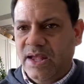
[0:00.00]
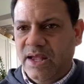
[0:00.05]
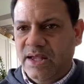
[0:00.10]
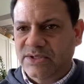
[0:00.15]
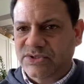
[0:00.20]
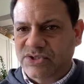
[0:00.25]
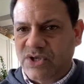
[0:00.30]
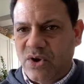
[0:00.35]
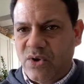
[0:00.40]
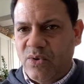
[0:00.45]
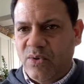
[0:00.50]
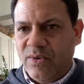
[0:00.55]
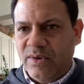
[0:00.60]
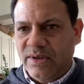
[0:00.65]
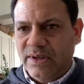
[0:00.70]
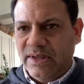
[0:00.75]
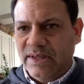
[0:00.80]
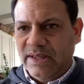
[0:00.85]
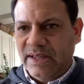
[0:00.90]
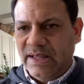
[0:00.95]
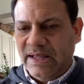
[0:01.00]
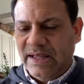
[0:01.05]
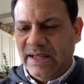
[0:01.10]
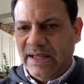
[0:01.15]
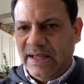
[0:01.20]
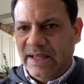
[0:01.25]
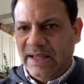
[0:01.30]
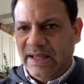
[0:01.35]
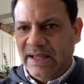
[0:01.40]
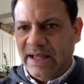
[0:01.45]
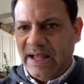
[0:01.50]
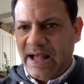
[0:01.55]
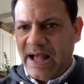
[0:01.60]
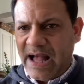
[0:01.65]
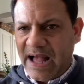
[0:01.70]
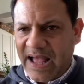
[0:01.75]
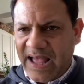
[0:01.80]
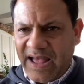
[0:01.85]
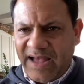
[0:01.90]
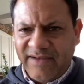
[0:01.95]
So
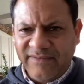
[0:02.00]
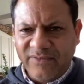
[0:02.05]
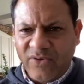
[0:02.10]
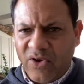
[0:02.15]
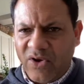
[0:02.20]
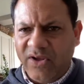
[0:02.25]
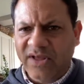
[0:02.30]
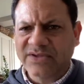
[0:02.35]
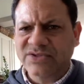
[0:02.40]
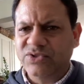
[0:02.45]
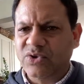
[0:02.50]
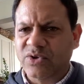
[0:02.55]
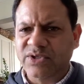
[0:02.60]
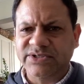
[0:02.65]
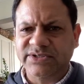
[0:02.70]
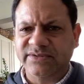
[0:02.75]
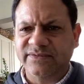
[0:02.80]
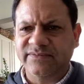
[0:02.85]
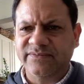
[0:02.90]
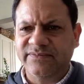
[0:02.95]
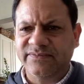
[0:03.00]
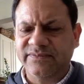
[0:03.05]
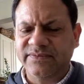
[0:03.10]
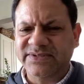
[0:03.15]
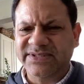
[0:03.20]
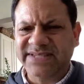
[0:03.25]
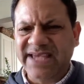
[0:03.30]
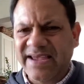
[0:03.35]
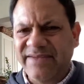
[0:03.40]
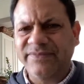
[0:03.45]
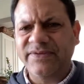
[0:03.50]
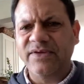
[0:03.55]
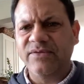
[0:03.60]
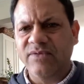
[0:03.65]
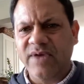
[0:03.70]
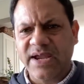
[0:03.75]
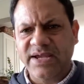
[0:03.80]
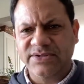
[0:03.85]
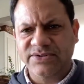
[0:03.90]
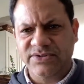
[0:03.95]
I have all sorts of safety
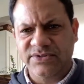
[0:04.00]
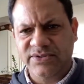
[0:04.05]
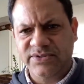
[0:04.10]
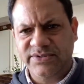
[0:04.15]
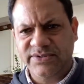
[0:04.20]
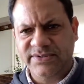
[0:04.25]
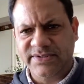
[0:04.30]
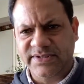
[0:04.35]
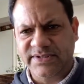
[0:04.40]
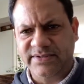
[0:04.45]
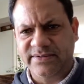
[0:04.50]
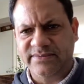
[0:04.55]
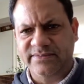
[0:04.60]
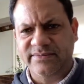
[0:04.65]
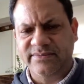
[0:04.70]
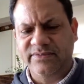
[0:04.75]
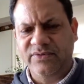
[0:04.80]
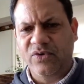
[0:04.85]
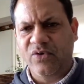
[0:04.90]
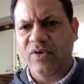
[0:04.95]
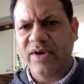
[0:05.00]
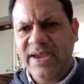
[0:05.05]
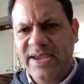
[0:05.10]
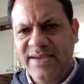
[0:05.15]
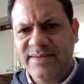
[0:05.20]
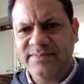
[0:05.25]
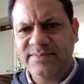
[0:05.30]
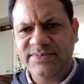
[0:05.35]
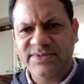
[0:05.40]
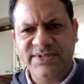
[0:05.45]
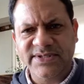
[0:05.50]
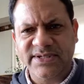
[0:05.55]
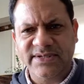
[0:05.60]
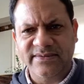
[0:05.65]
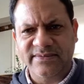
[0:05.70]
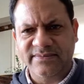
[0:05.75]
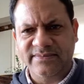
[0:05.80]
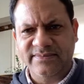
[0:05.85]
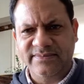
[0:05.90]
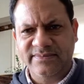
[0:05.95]
razors and creams
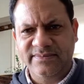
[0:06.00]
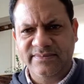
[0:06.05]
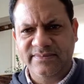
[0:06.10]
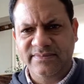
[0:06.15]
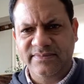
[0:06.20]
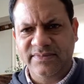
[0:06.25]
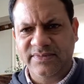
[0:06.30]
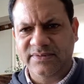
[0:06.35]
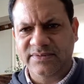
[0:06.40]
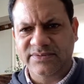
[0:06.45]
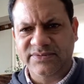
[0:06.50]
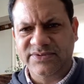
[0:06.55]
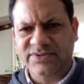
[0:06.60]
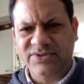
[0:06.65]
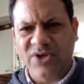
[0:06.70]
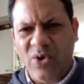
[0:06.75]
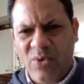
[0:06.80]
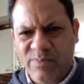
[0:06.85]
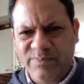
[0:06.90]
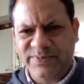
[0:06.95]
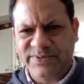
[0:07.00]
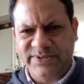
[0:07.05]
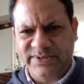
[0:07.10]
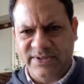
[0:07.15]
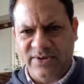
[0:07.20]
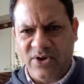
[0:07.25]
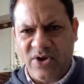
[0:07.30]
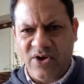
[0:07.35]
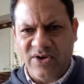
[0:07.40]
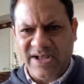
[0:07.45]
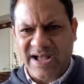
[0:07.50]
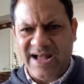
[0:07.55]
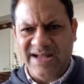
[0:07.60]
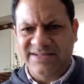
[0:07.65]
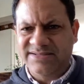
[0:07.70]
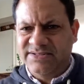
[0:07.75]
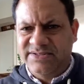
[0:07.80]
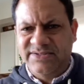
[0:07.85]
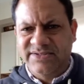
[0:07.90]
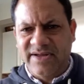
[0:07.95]
and soaps and all
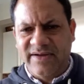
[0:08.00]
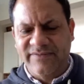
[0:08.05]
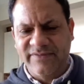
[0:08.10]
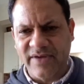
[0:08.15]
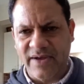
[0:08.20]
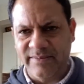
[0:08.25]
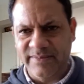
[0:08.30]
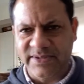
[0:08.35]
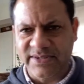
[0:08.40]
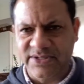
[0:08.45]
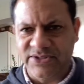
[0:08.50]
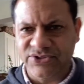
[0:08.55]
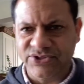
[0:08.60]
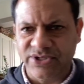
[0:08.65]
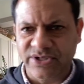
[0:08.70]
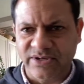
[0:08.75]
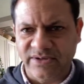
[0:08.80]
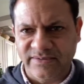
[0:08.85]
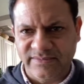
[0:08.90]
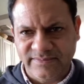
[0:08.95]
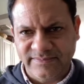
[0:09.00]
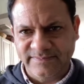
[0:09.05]
kinds of stuff coming this year,